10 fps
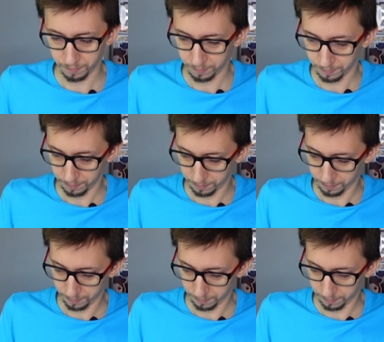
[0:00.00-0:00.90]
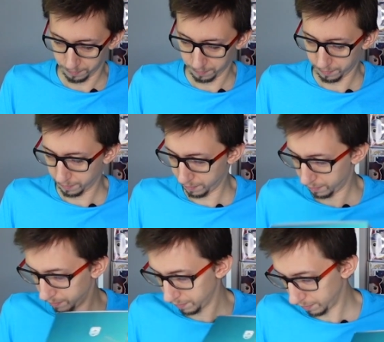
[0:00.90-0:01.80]

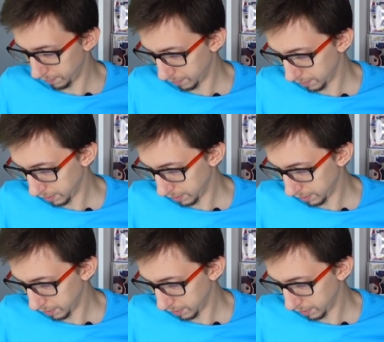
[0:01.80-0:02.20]
No one is speaking in this clip.